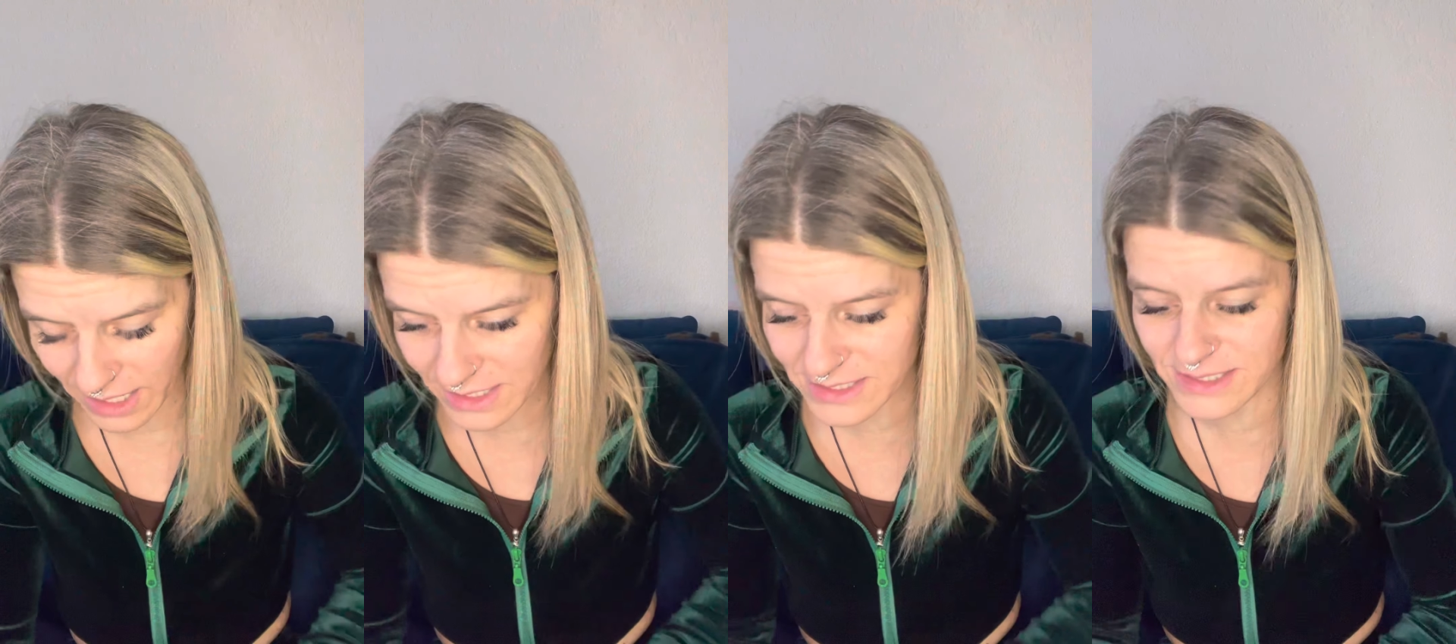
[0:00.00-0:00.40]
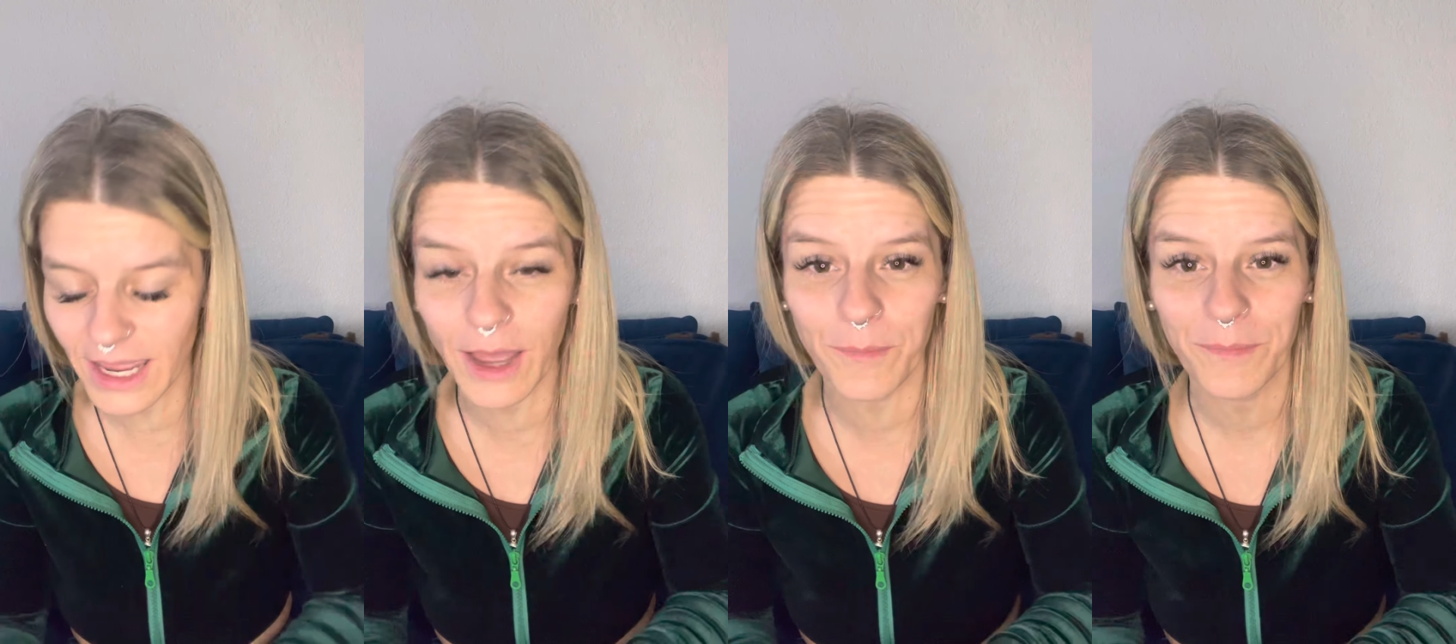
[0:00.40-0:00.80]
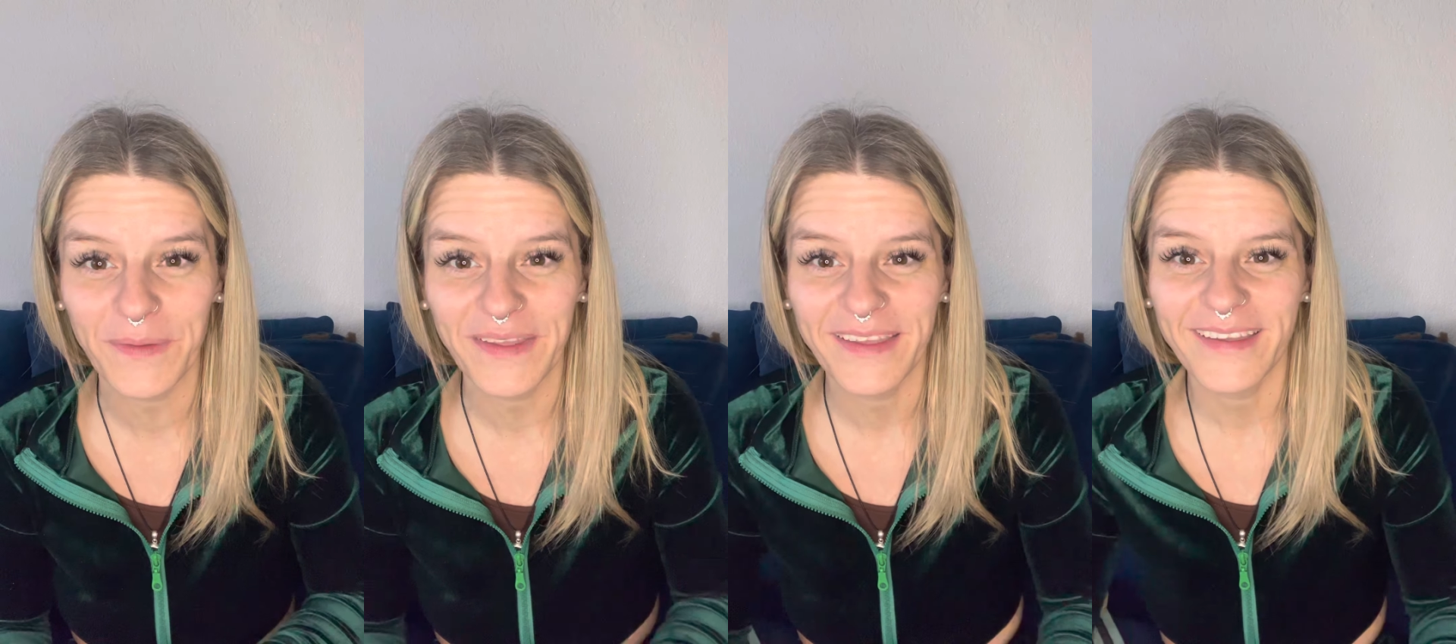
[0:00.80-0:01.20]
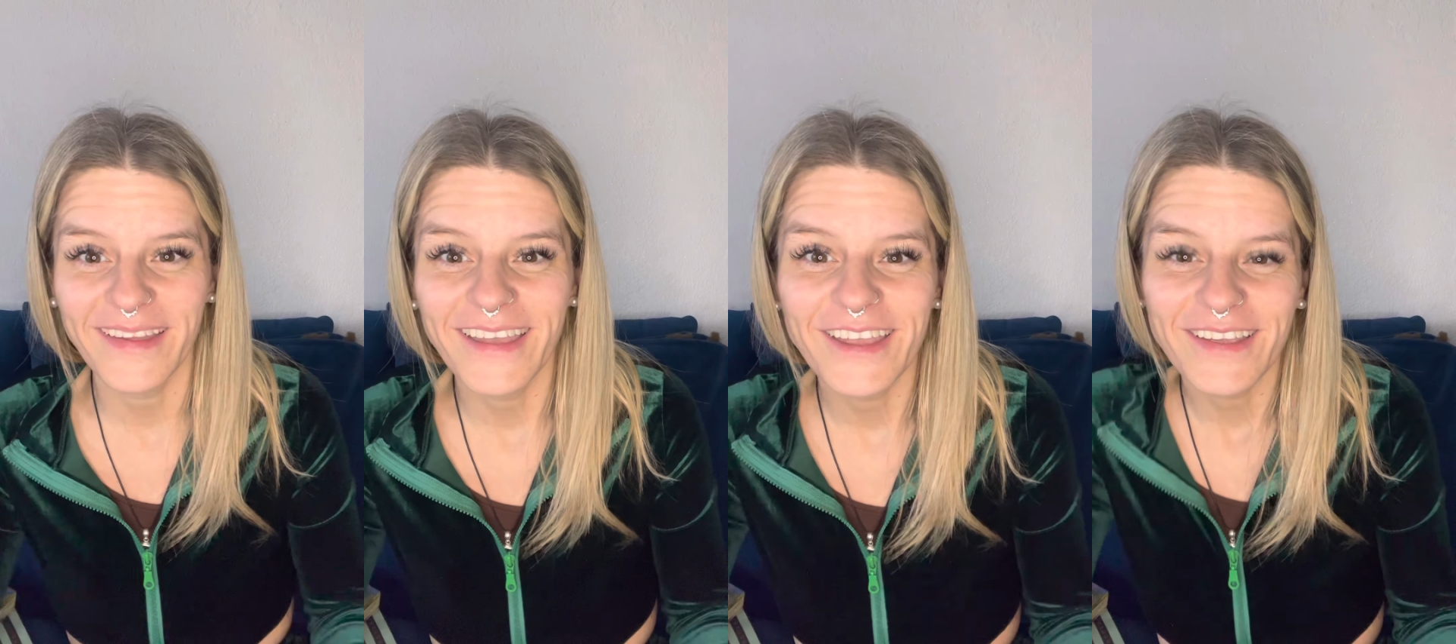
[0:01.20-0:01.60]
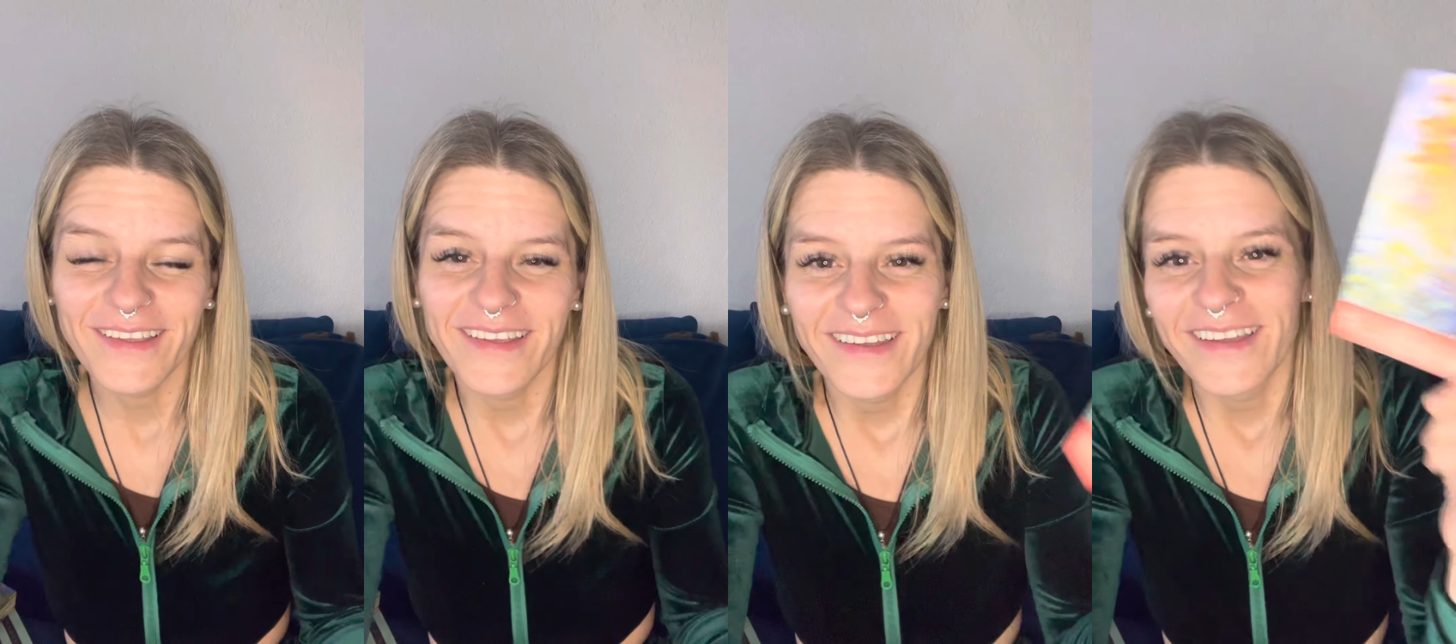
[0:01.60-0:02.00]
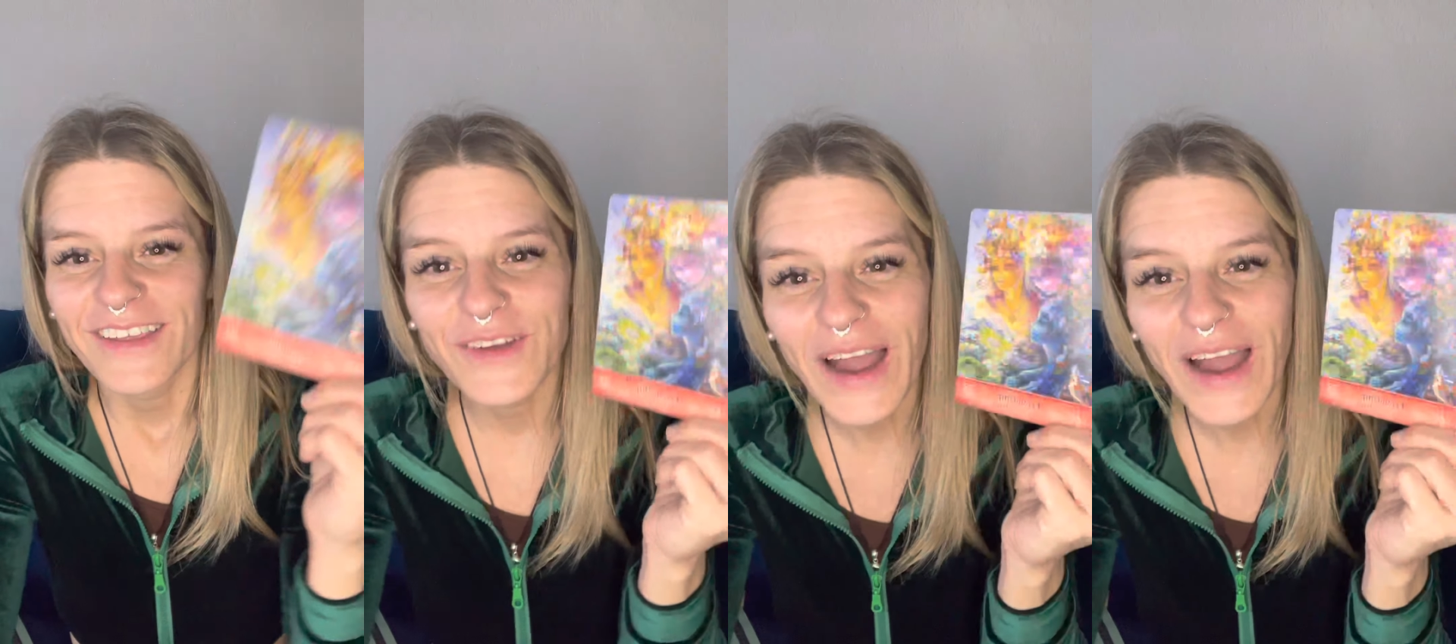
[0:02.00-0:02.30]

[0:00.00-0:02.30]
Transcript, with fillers: next step. You